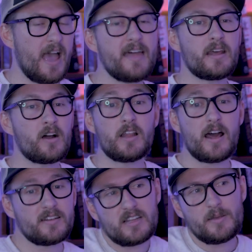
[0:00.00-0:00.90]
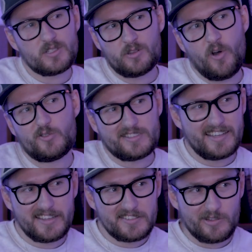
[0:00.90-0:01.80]
And then a lot of times those
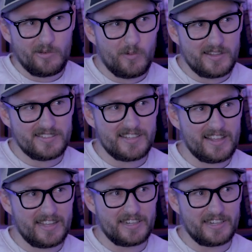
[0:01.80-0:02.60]
things are the ones that like